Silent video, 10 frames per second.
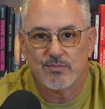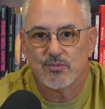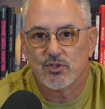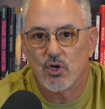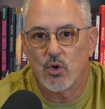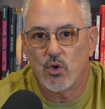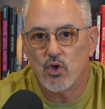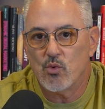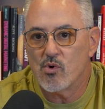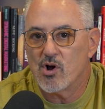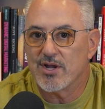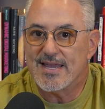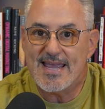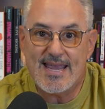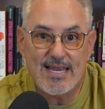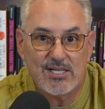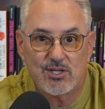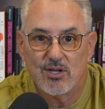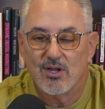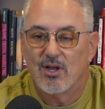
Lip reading: So you want to eat,